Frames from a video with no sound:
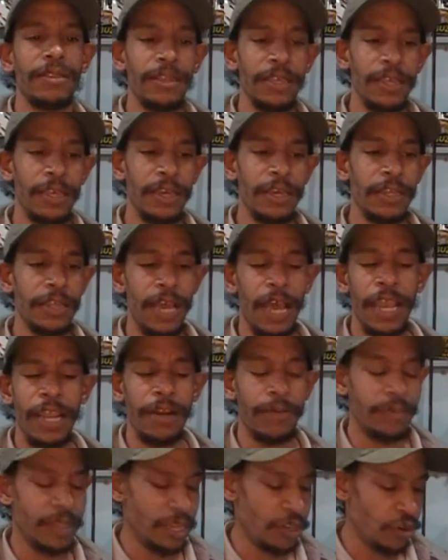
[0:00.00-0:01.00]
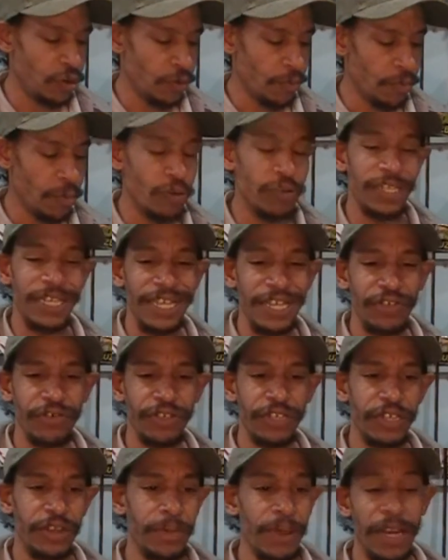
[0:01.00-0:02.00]
the item that you're most
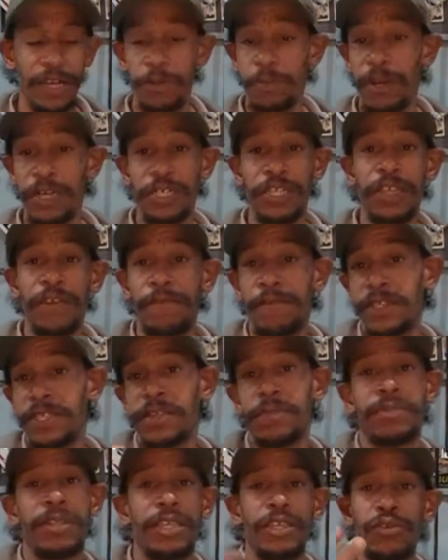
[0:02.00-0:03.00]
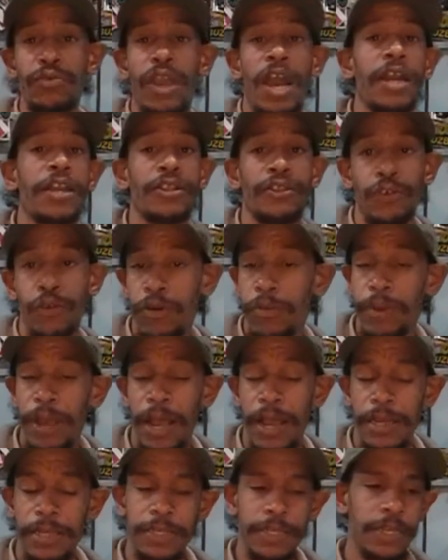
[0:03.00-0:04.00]
interested about, especially if it's something you got in your
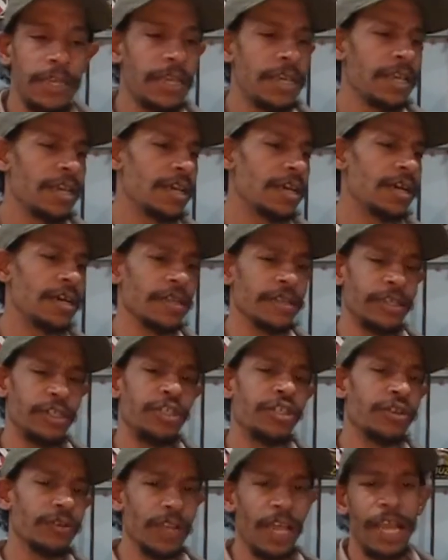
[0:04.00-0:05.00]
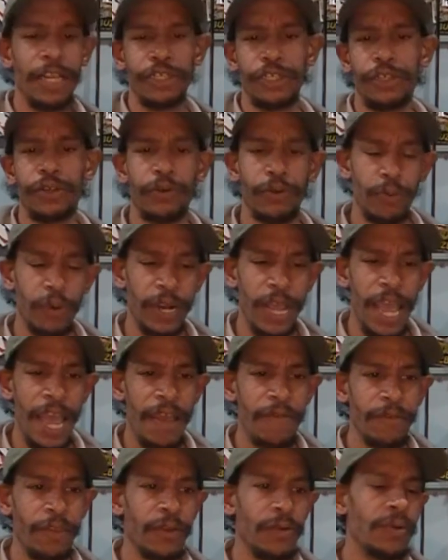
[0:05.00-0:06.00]
box this year, last year, or what
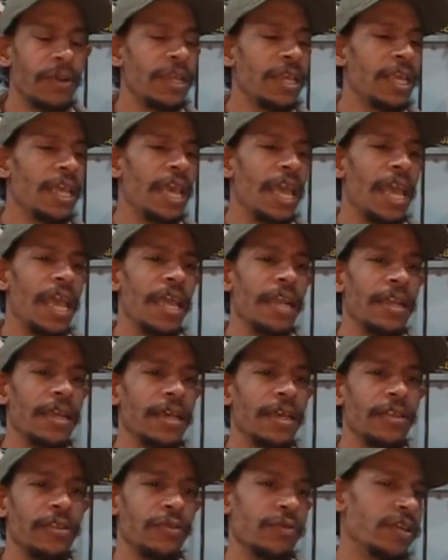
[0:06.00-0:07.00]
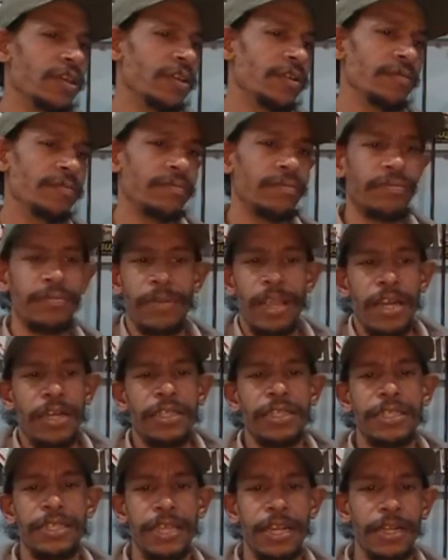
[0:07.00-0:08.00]
have you, and you can at
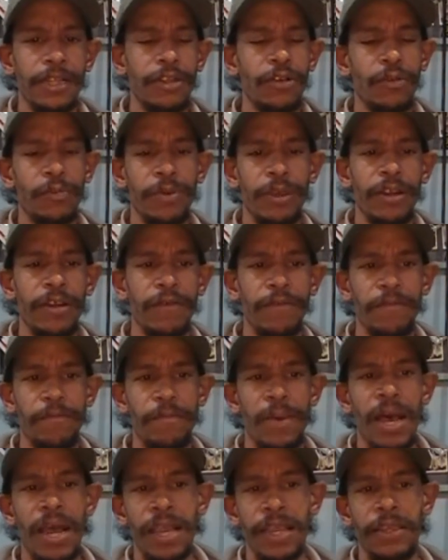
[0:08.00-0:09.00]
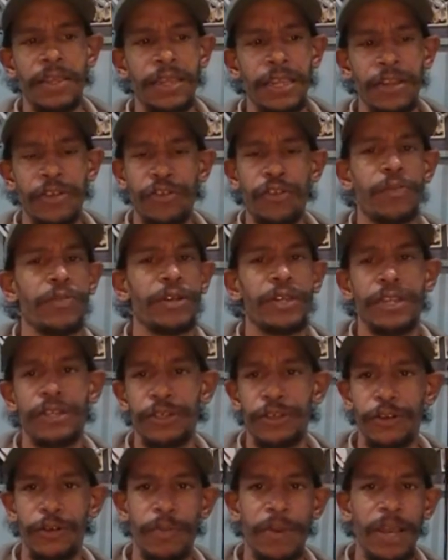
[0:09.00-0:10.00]
least get a little bit of my
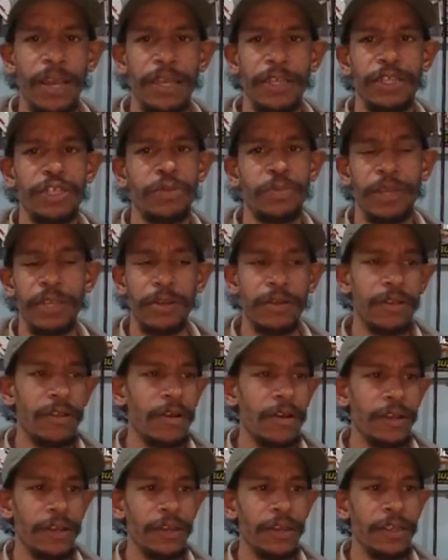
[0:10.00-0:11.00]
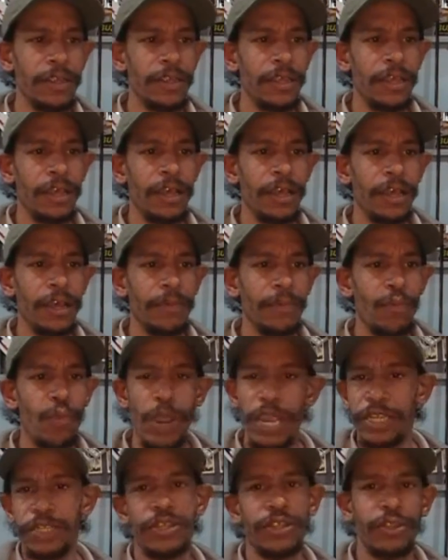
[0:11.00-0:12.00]
interpretation or my spiel on
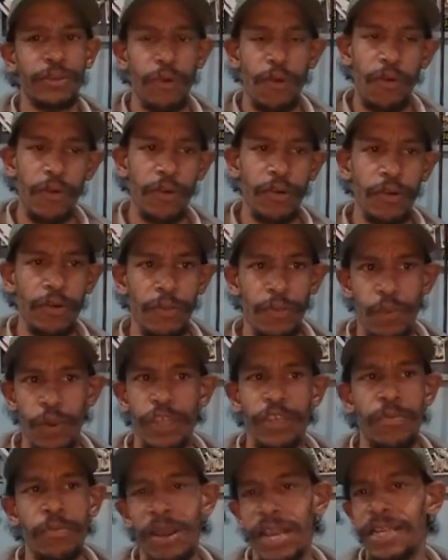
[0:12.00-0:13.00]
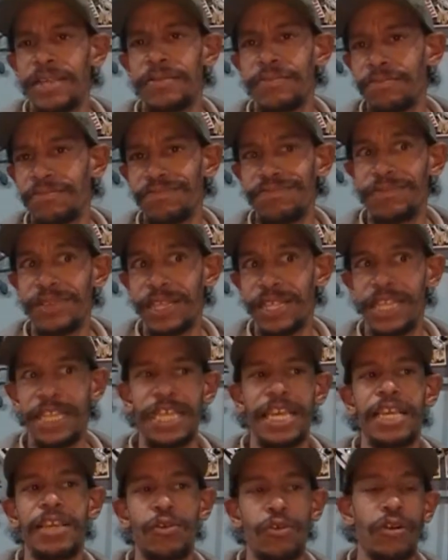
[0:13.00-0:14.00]
ways to throw it or what you might
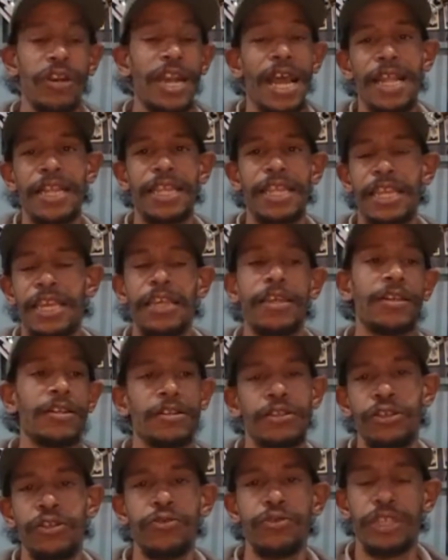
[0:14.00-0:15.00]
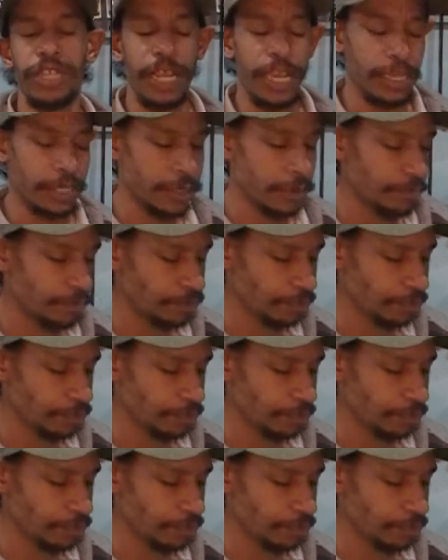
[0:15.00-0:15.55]
think or not think to use it as.